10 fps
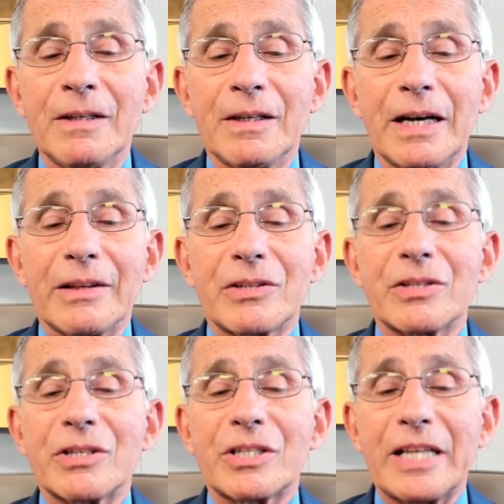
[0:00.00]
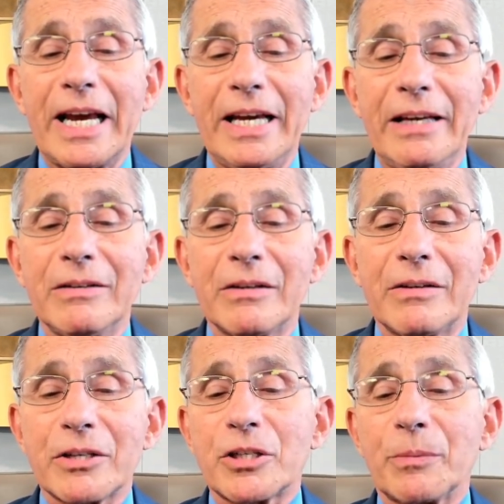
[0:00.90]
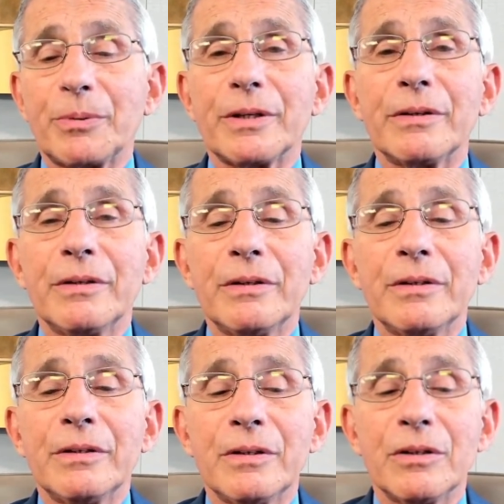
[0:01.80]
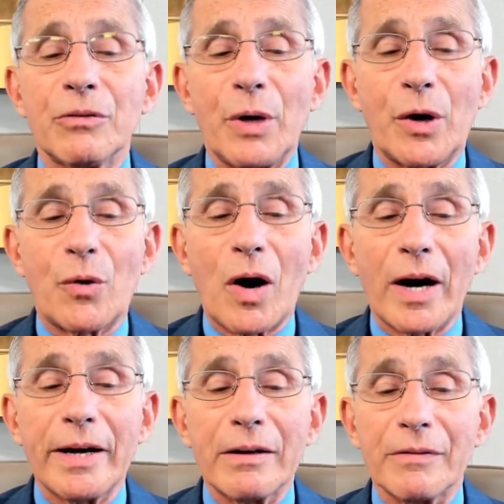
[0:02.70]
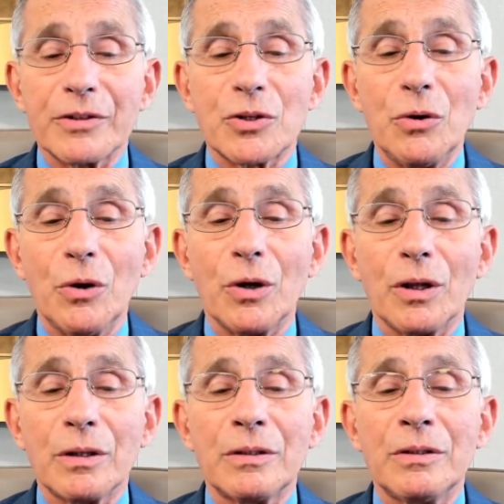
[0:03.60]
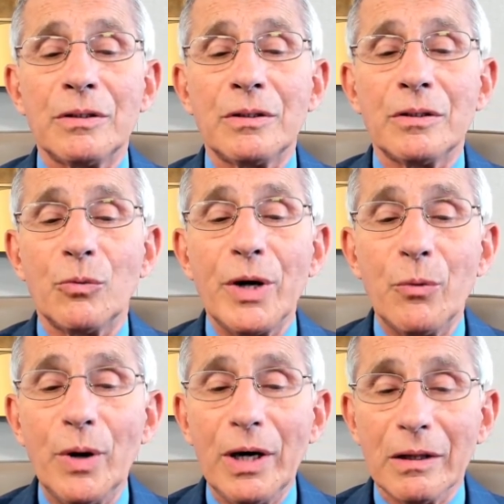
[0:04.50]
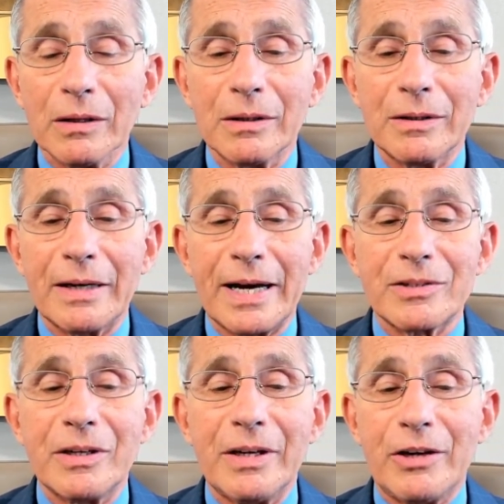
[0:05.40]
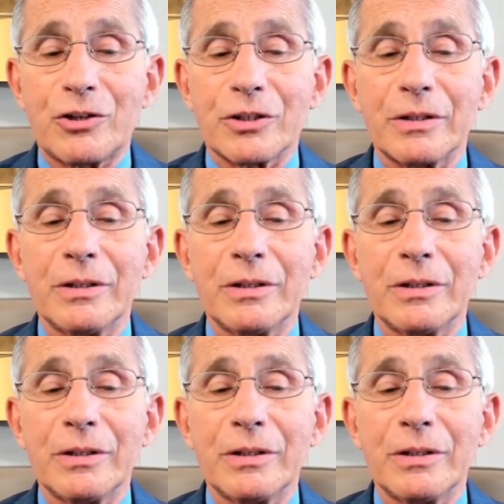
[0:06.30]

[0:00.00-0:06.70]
and the sustained discipline required of us all, we will, as a nation,